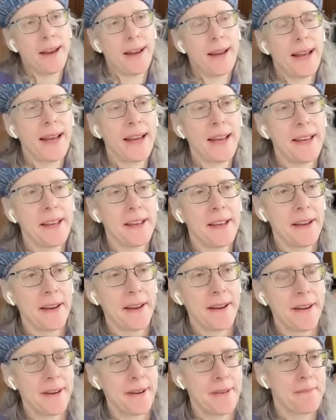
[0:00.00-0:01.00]
yeah,
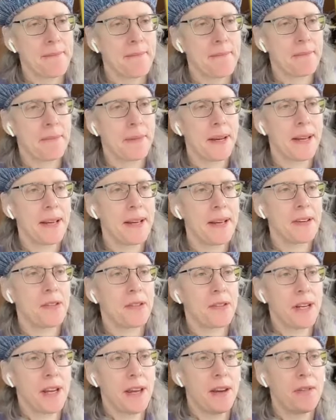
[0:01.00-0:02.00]
I um,
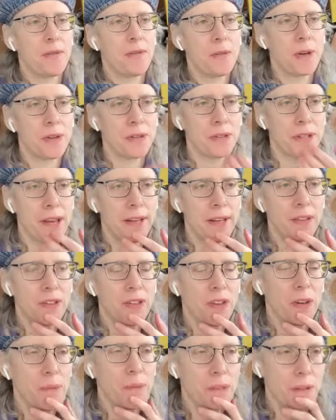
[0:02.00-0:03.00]
I understand what you're
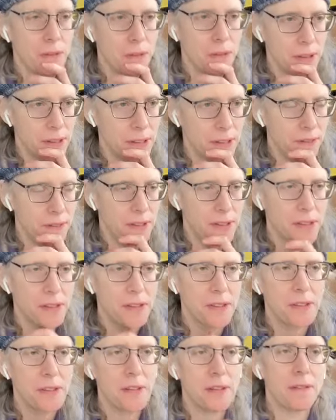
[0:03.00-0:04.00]
saying in terms of the
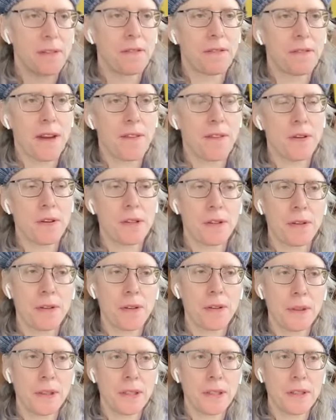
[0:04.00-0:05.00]
definitions of I've
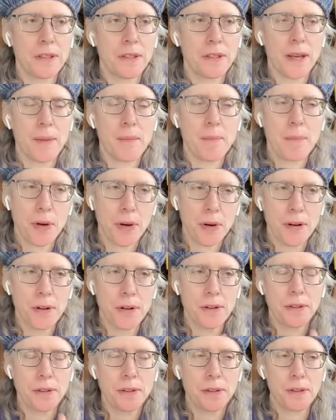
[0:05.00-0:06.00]
always heard it related to like
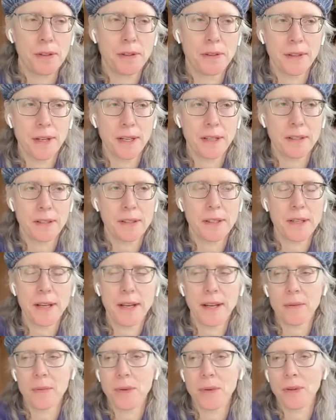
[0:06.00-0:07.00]
birds and and
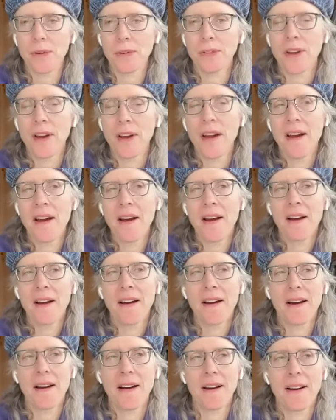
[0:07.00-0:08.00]
sea animals.
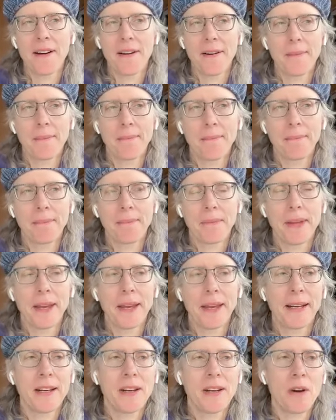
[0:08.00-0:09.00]
Um,
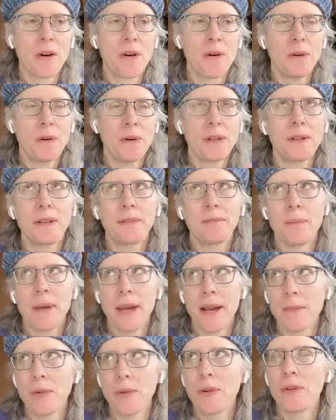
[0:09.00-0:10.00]
and I know
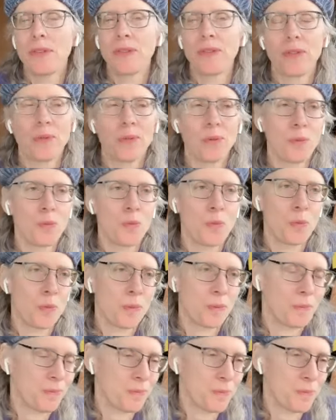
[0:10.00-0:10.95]
in mammals